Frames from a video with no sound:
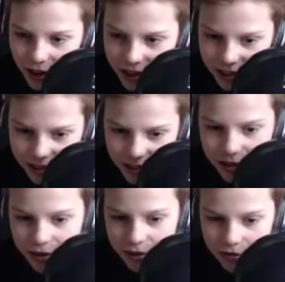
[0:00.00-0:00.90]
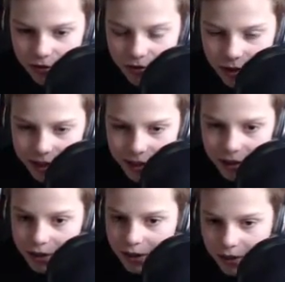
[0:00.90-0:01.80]
do it nice and slowly for the
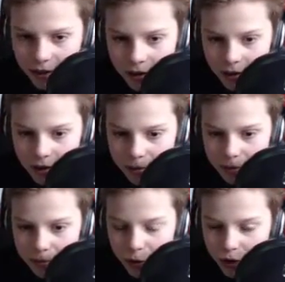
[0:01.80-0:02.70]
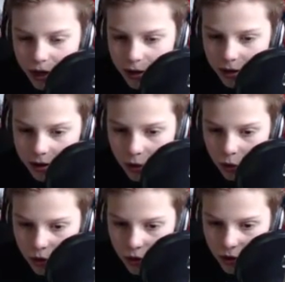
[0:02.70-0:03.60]
recharge. I'm gonna be building.
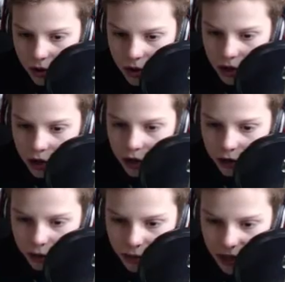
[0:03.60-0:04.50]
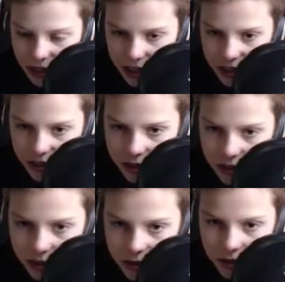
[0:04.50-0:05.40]
Should we go to bed? Castle
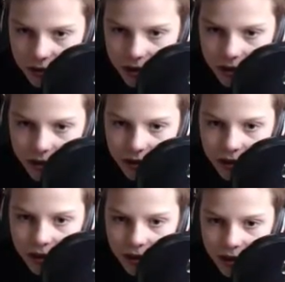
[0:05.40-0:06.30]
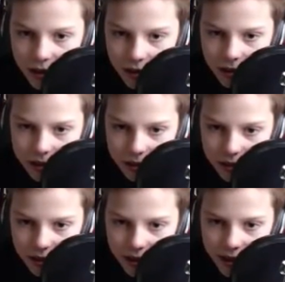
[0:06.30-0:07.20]
matches. Oh yeah. Oh, that's
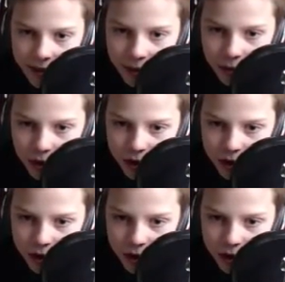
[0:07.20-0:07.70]
a, oh,